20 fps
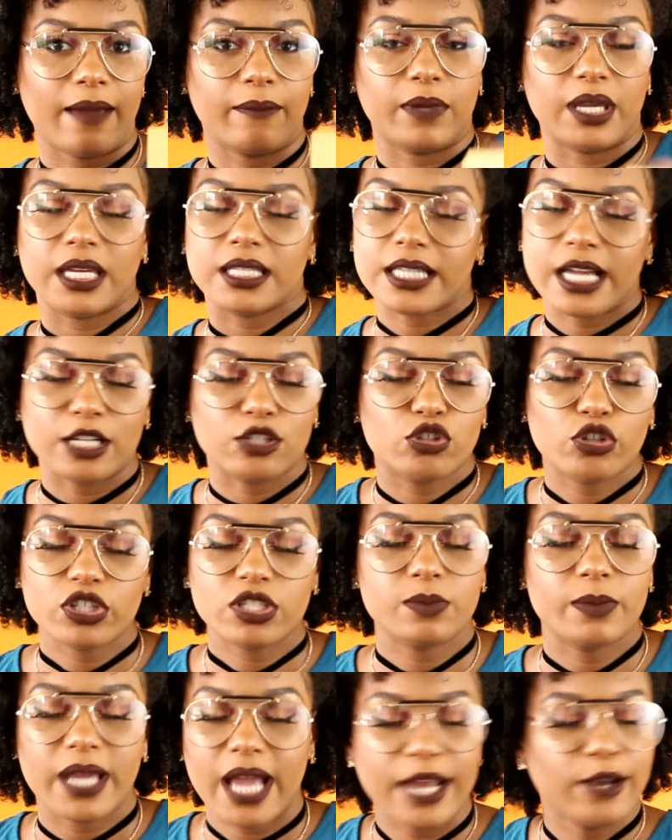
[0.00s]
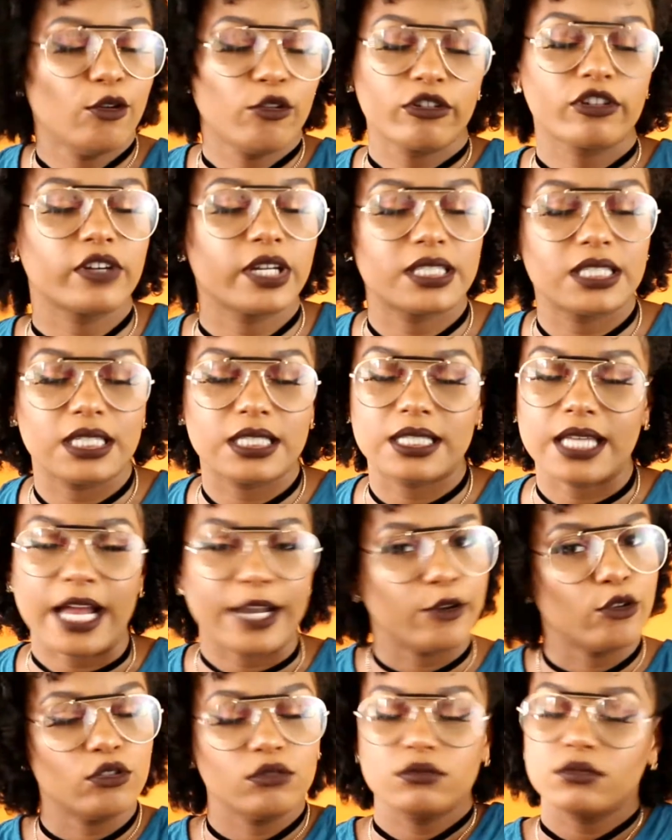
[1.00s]
get me it, and trust me, I don't regret it.
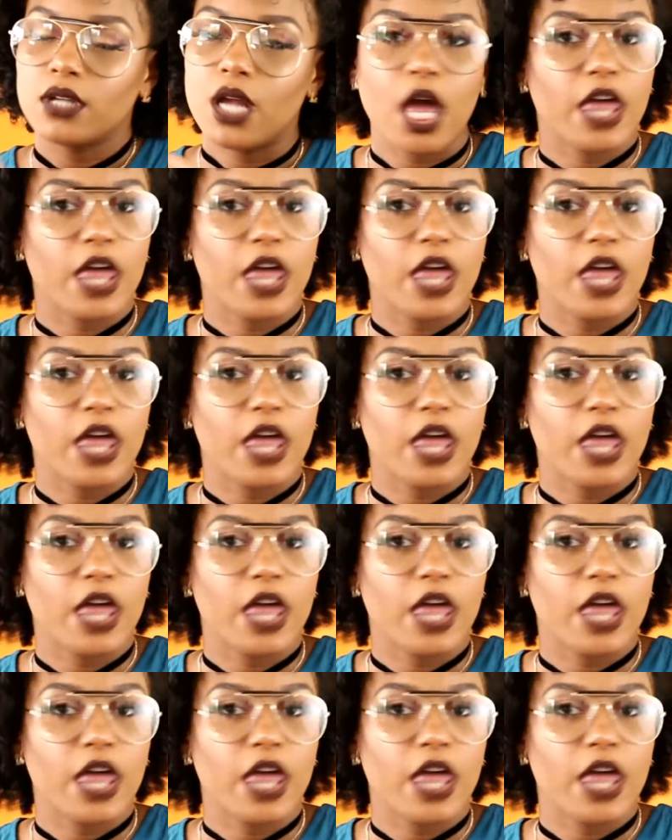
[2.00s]
I don't.